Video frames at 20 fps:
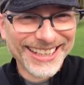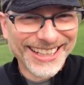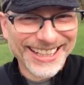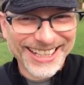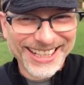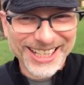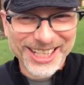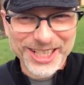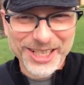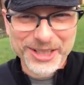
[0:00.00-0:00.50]

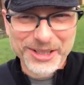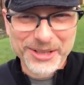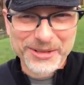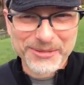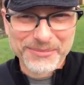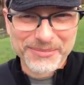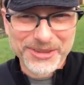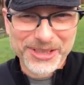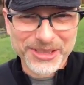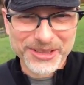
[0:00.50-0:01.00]

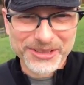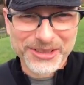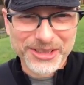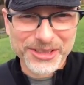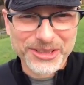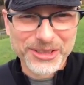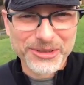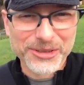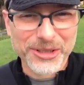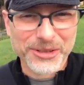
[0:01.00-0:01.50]

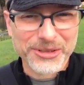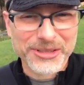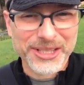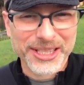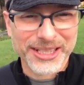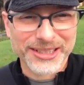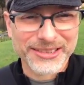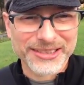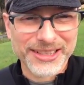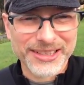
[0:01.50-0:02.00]
to do those
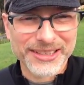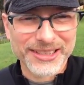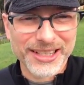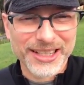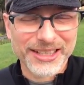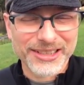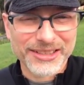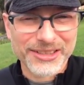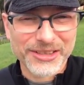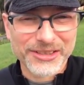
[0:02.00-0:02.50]
things
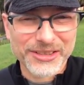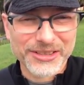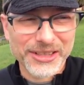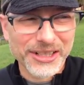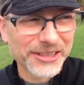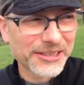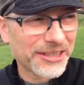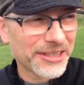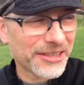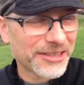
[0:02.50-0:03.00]
and to
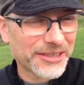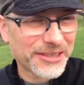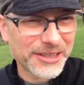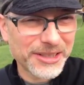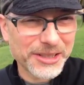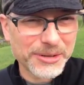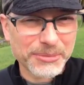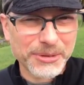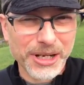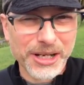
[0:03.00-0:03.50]
start
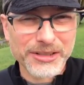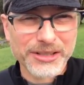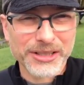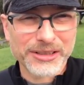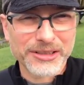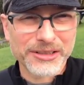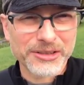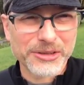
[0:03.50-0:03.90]
this project